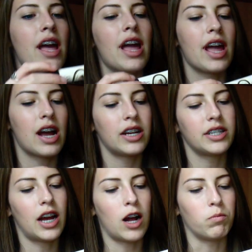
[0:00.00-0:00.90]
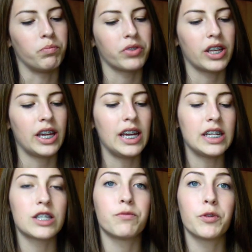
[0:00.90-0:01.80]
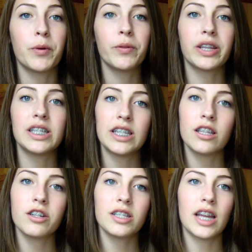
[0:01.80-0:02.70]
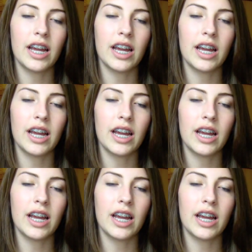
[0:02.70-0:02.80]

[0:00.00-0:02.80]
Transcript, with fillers: And it's for both concealers